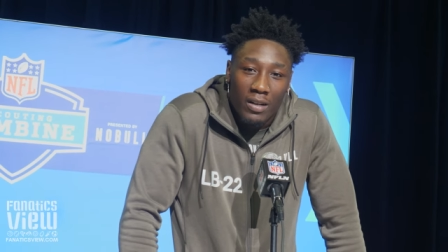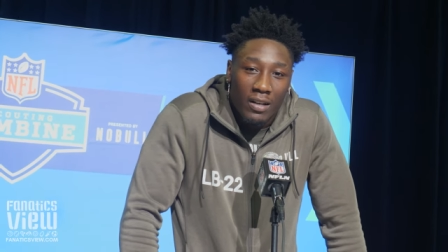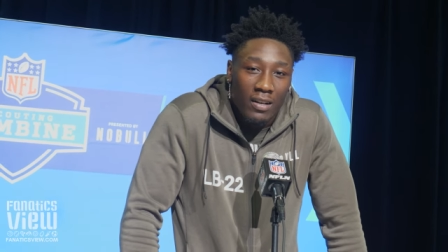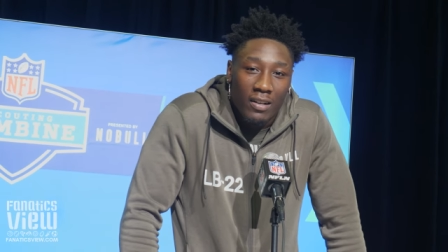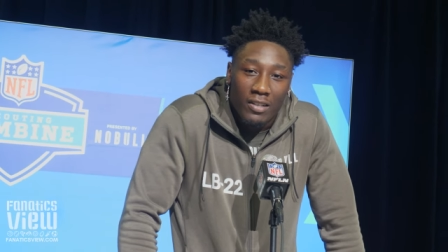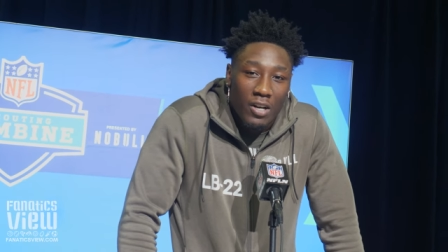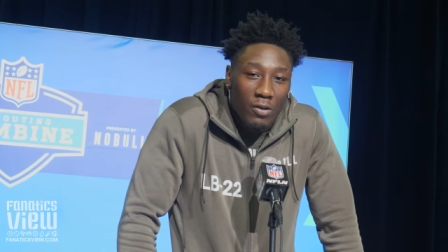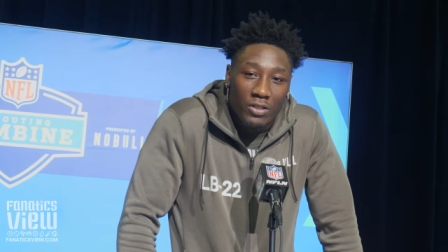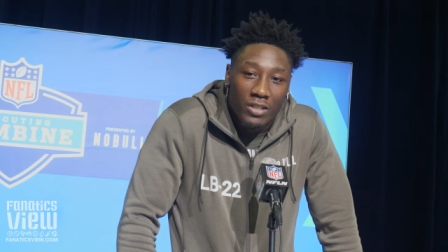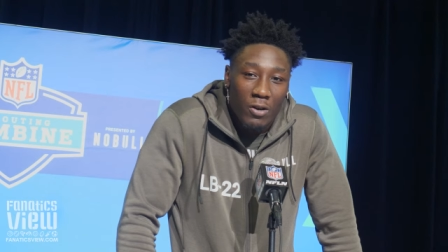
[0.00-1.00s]
Uh,
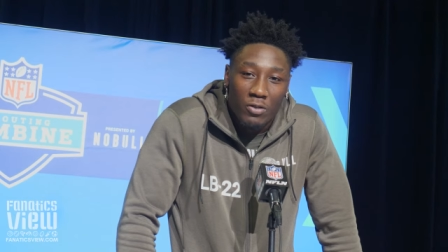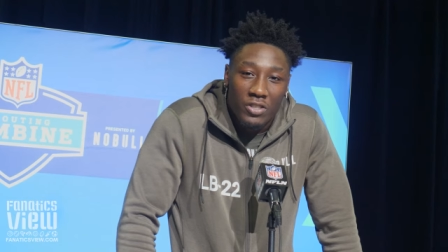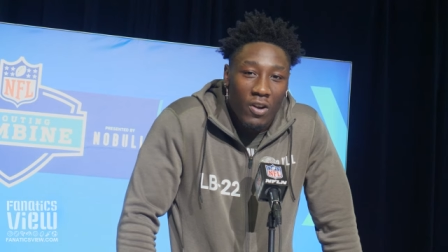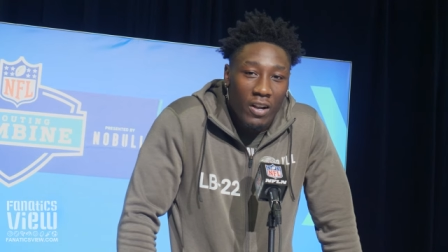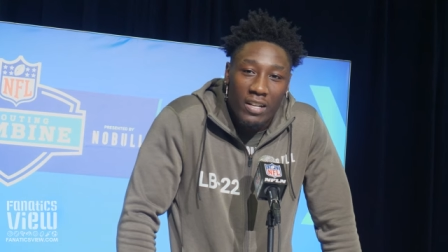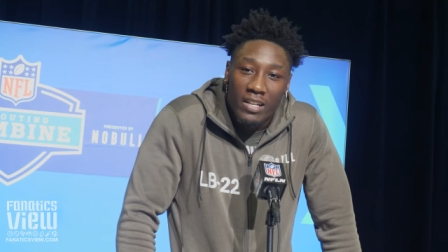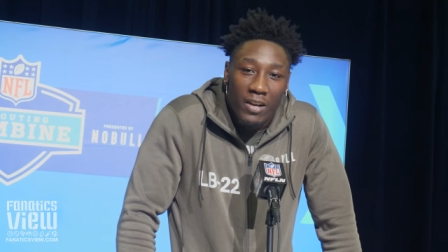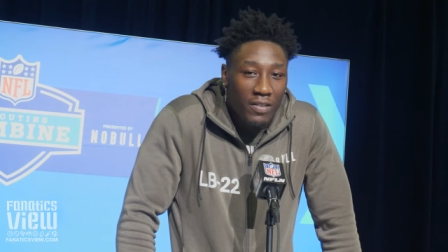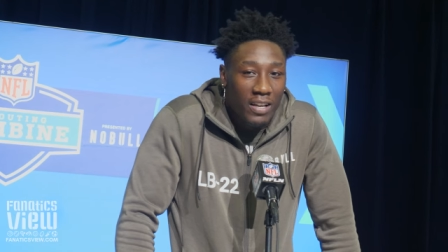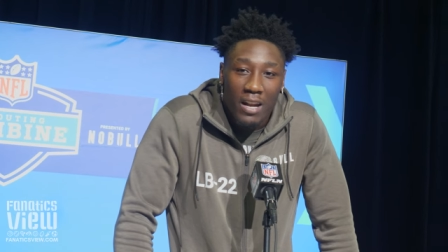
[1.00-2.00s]
Coach Coach Sark, he
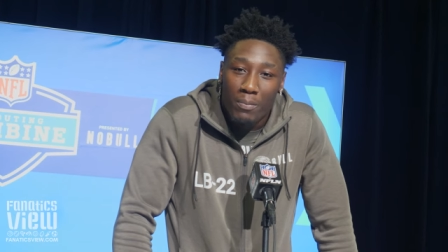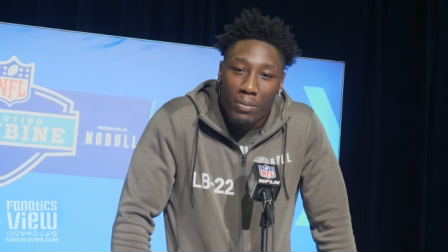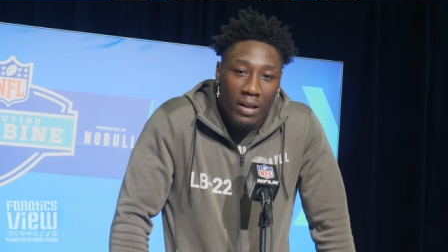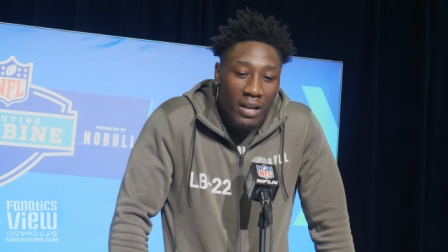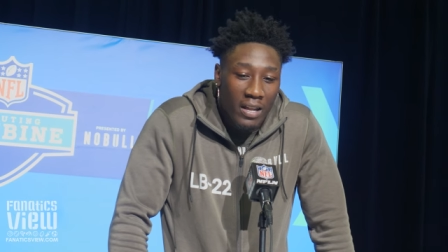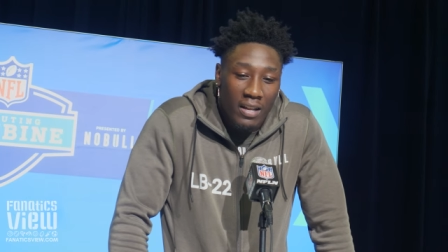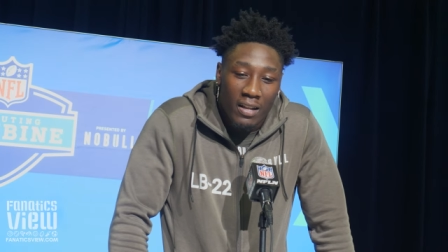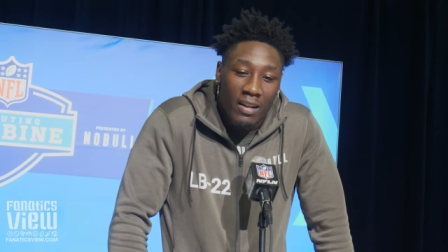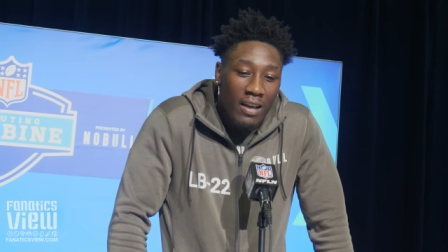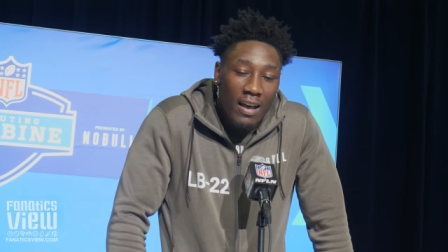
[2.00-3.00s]
definitely got a plan,
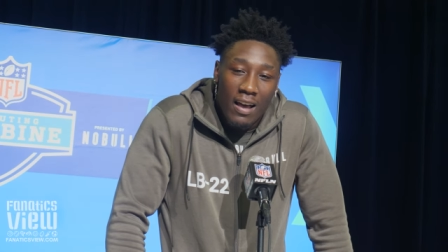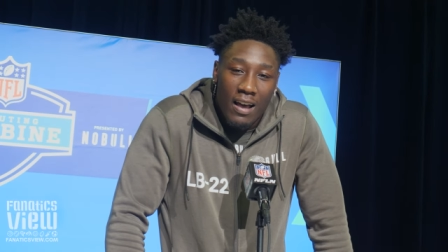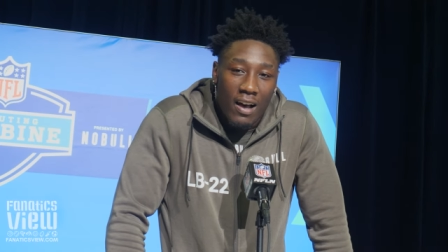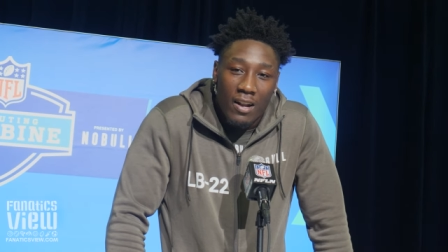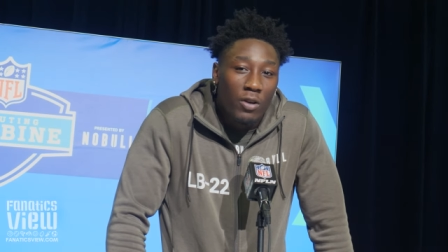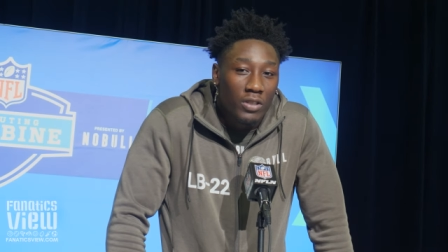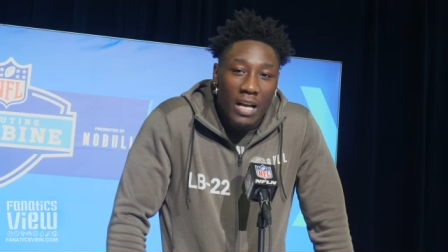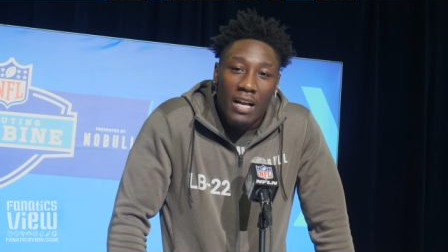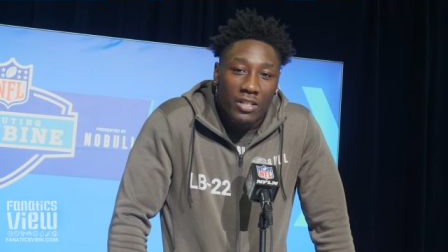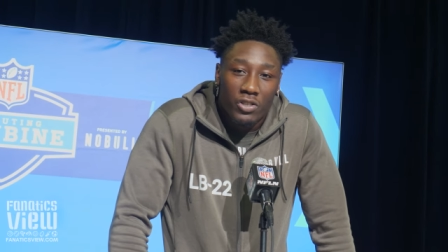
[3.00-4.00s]
and uh, those
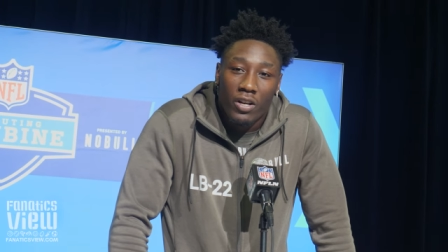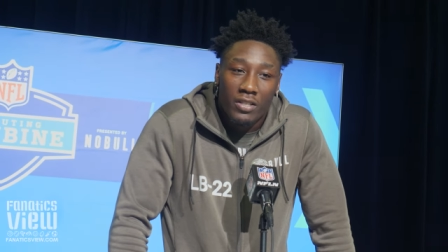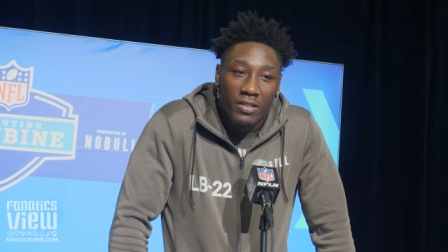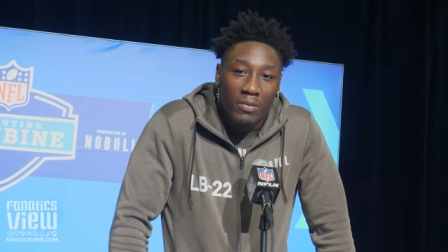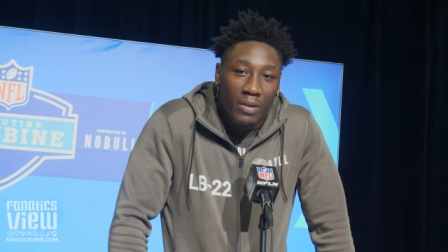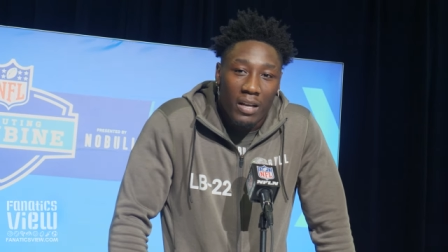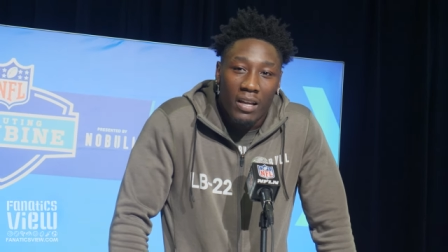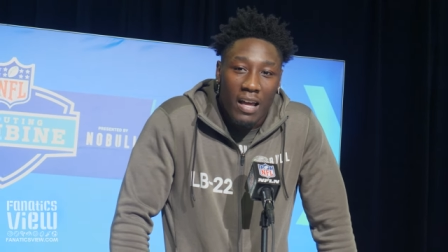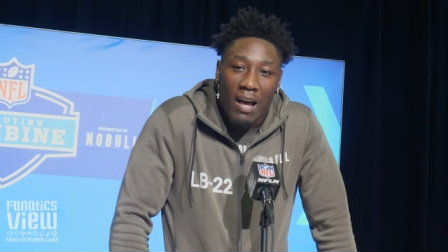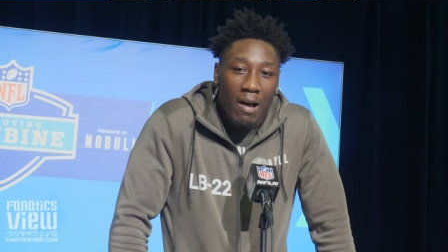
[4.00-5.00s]
guys trust him,
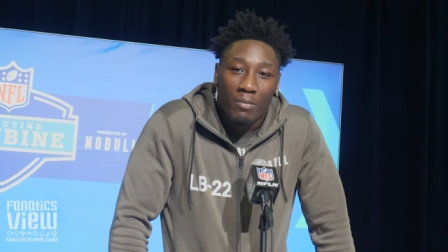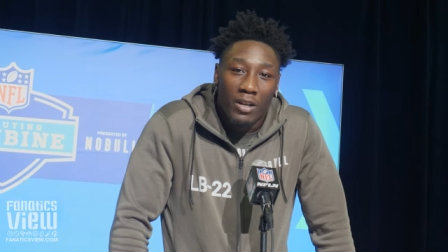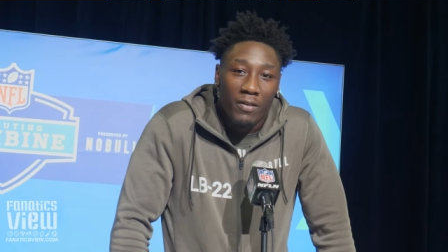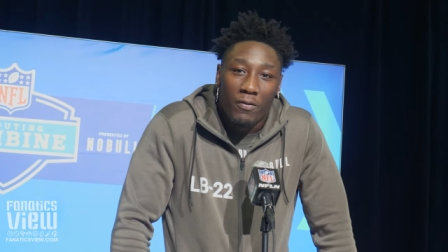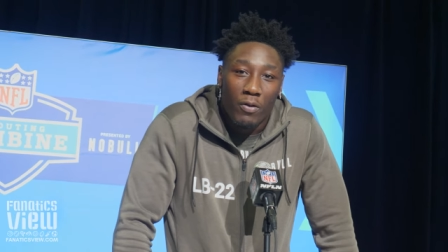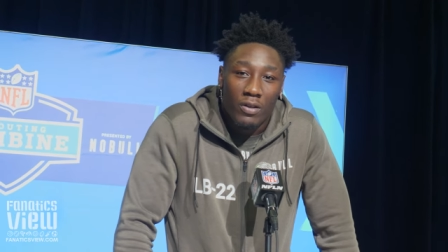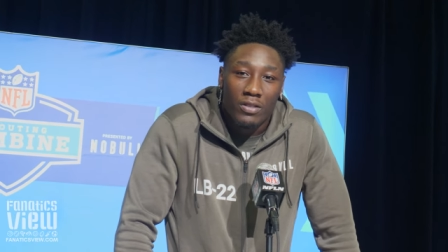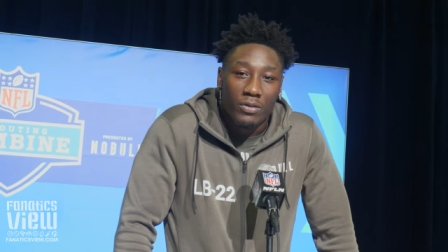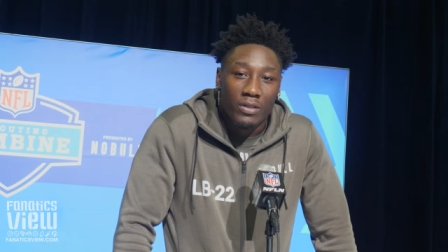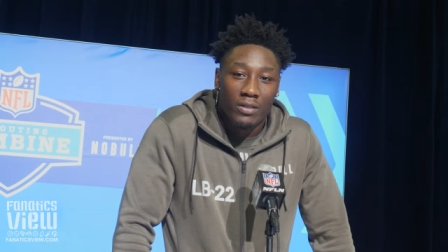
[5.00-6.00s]
and I'm looking forward
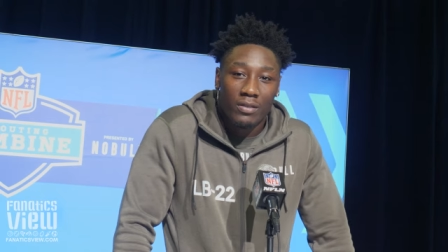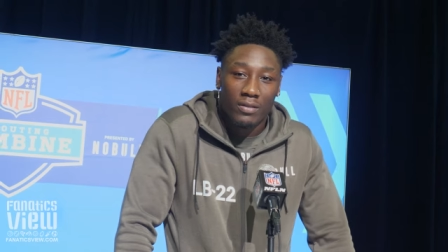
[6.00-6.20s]
to it.